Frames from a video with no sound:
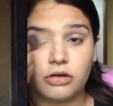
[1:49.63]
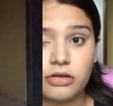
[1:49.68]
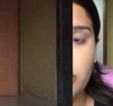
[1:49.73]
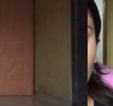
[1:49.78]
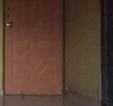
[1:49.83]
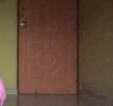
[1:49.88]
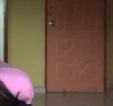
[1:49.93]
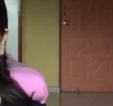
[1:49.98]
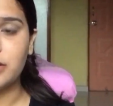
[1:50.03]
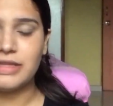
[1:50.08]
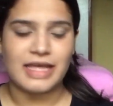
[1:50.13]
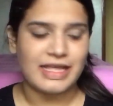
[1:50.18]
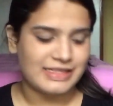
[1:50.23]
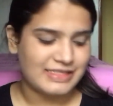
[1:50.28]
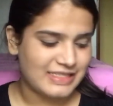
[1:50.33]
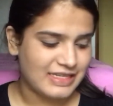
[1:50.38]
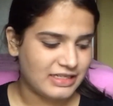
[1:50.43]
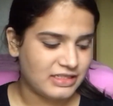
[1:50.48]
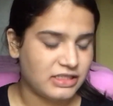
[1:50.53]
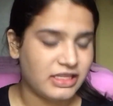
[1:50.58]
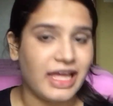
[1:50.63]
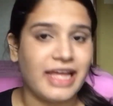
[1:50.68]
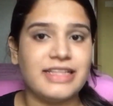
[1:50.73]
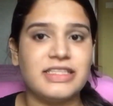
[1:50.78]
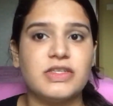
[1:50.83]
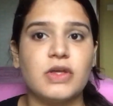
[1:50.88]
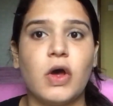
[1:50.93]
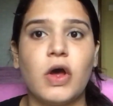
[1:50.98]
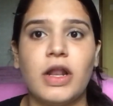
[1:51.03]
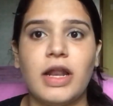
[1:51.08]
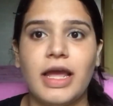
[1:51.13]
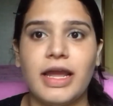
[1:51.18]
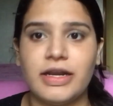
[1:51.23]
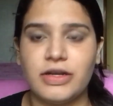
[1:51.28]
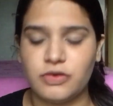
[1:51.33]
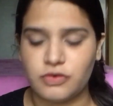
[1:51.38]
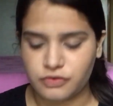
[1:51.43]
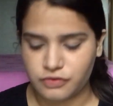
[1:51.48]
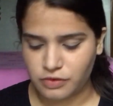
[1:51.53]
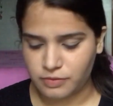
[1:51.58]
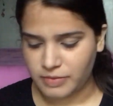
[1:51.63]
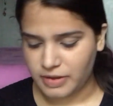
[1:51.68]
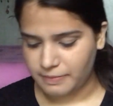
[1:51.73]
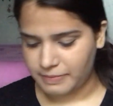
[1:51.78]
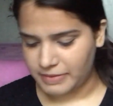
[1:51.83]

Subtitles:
There you go, that's it. That's all I do for